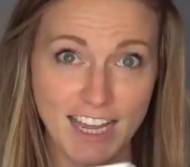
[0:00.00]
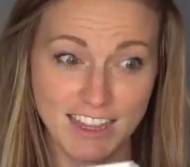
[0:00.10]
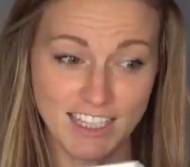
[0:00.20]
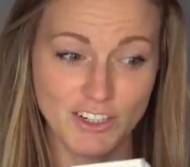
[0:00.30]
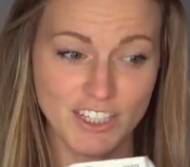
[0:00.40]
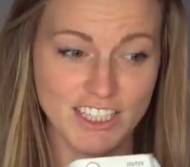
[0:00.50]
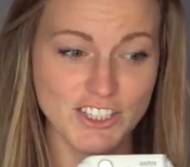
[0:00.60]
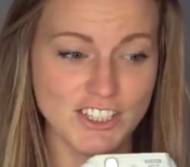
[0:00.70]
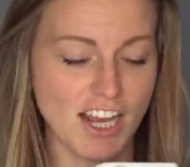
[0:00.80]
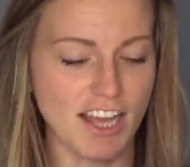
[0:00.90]
I literally
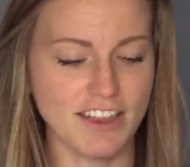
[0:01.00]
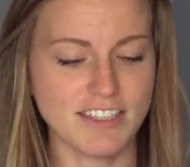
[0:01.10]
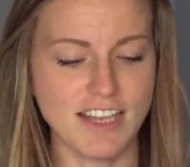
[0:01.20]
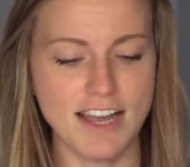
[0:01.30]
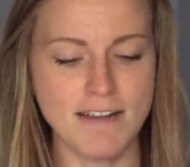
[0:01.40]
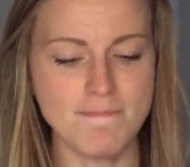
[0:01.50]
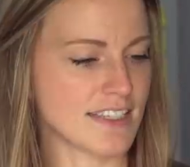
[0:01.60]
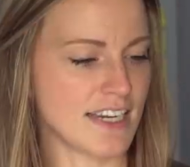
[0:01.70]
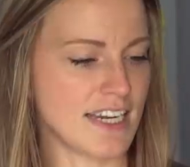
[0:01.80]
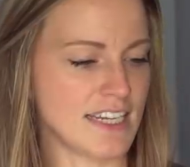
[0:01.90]
just got this guy.
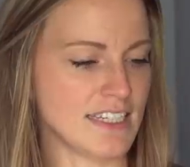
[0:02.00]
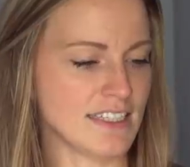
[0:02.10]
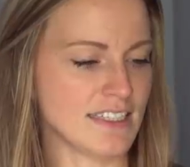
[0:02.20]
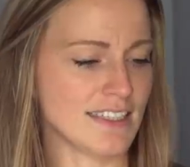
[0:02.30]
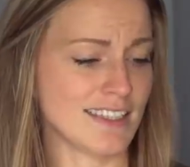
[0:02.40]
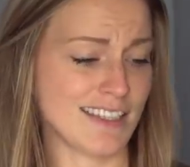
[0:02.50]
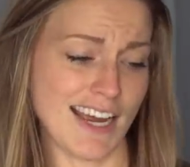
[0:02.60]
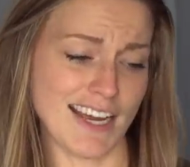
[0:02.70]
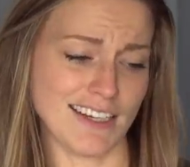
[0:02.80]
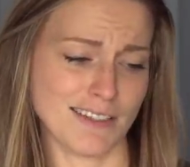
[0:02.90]
is an
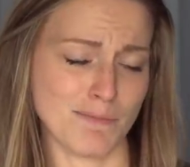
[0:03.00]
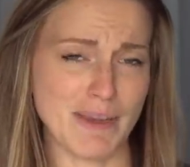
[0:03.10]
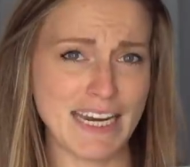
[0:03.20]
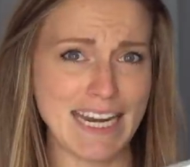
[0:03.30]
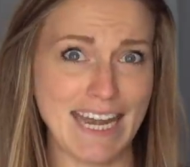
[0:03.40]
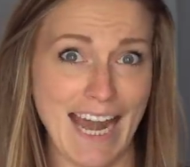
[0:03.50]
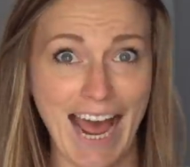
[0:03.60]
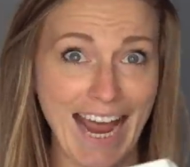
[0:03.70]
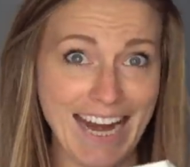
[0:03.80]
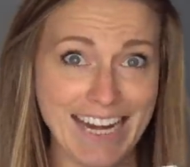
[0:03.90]
Instax Mini 9.